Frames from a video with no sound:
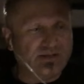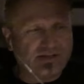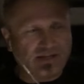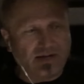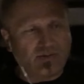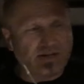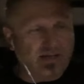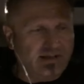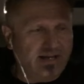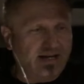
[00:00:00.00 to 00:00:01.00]
Looks like we're going
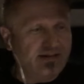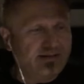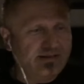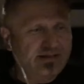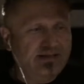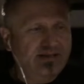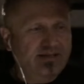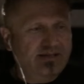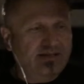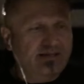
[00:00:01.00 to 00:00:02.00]
to land
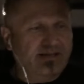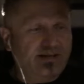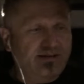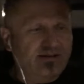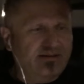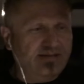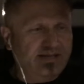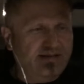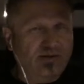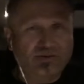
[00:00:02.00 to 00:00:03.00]
at
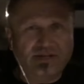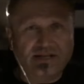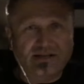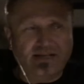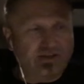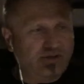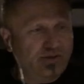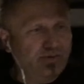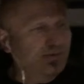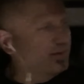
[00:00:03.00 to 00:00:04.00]
our hotel at
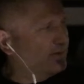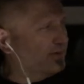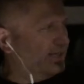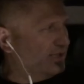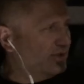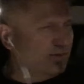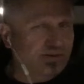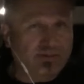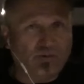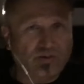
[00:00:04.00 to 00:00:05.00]
2:32
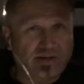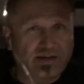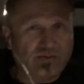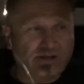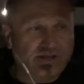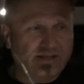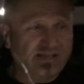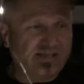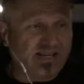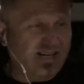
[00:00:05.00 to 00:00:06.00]
in the morning, which
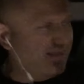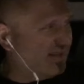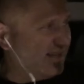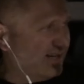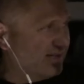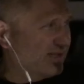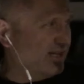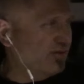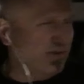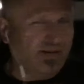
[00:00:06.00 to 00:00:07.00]
is, I think, ahead of
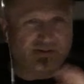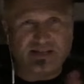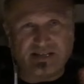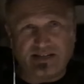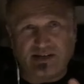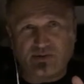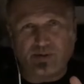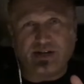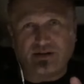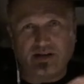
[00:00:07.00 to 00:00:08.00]
schedule. I was thinking like
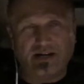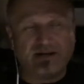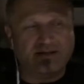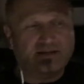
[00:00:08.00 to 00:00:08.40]
3 o'clock.